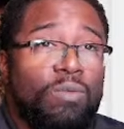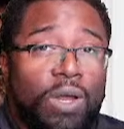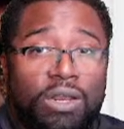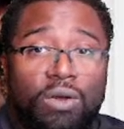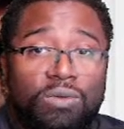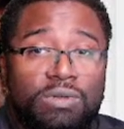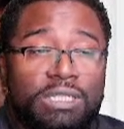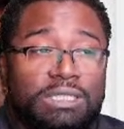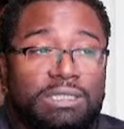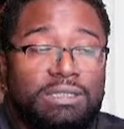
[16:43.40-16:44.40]
OneNote
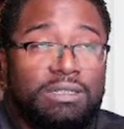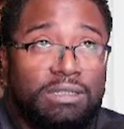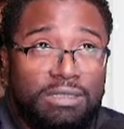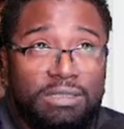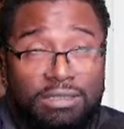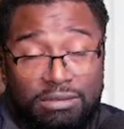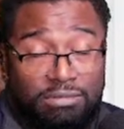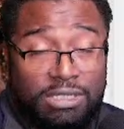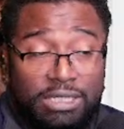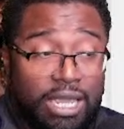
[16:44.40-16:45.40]
is
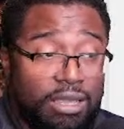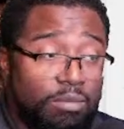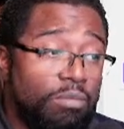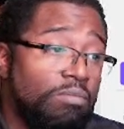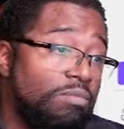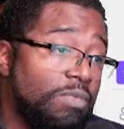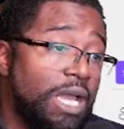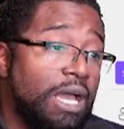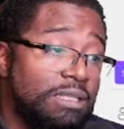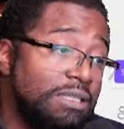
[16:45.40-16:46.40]
same
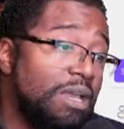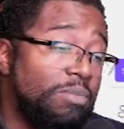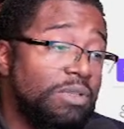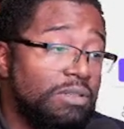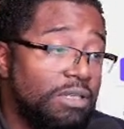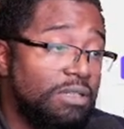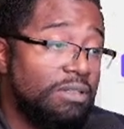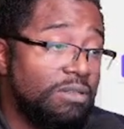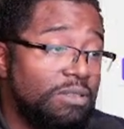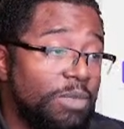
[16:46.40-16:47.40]
concept, and,
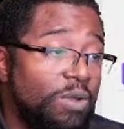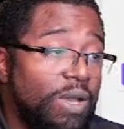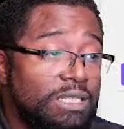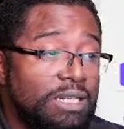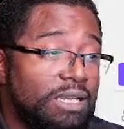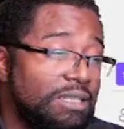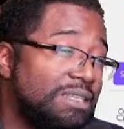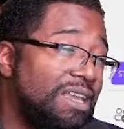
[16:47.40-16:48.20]
and in many ways it is.